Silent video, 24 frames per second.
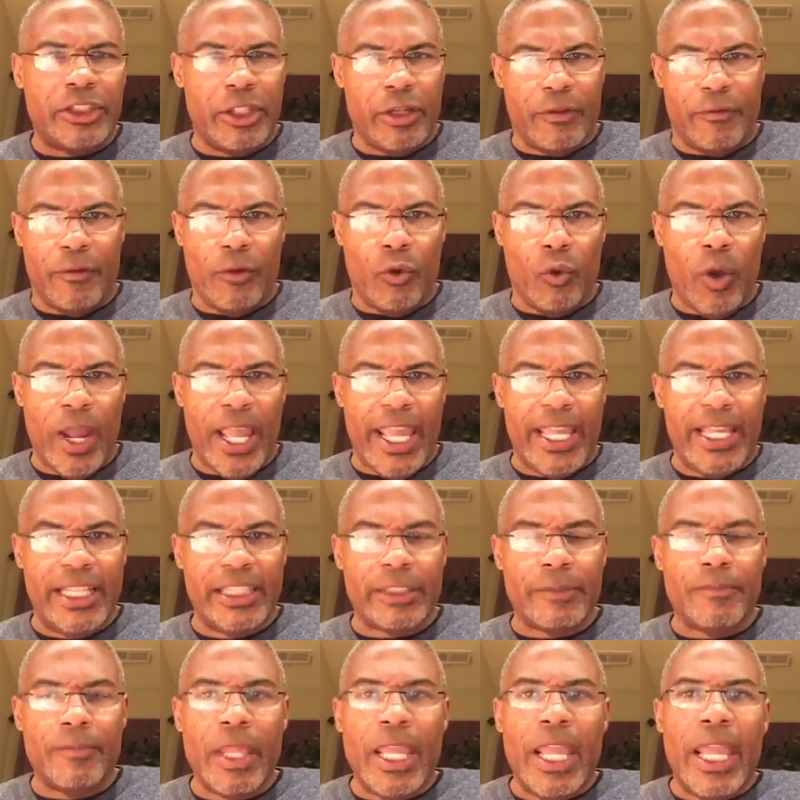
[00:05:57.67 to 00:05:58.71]
different
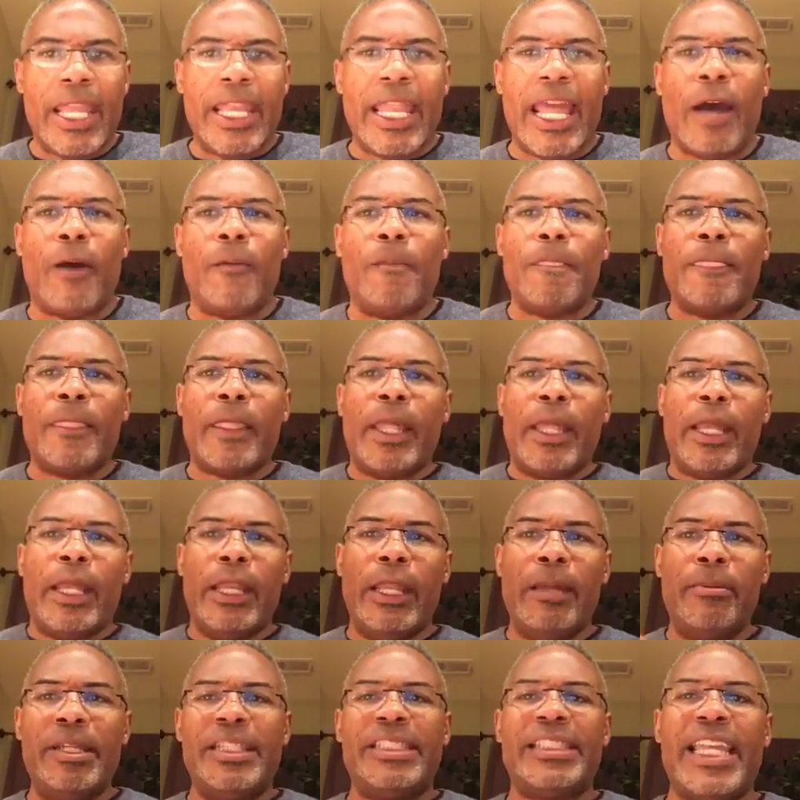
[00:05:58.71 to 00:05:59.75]
ways. Now,
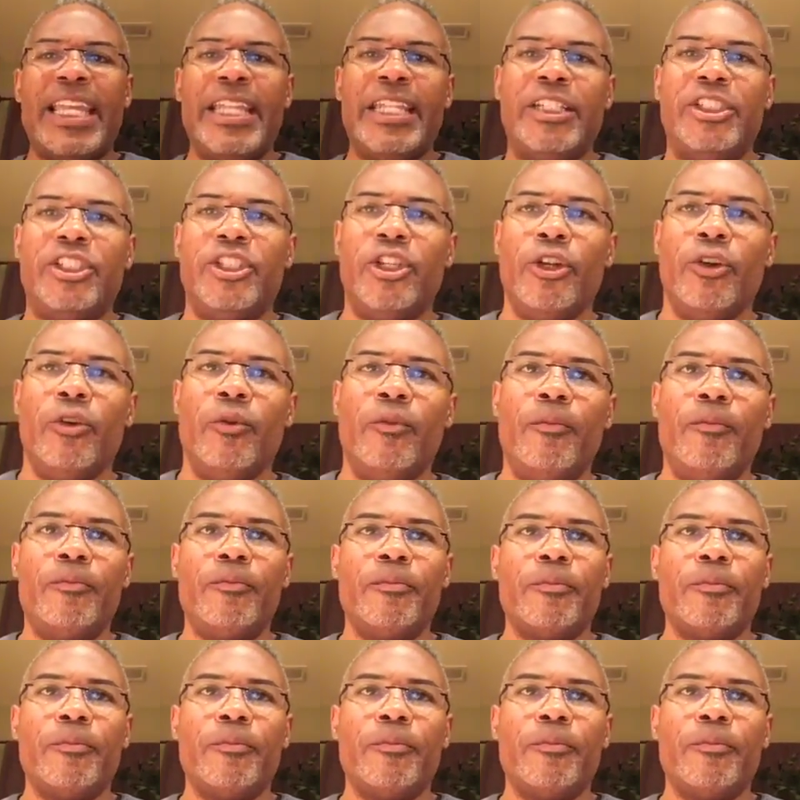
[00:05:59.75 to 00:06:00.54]
let me say this too.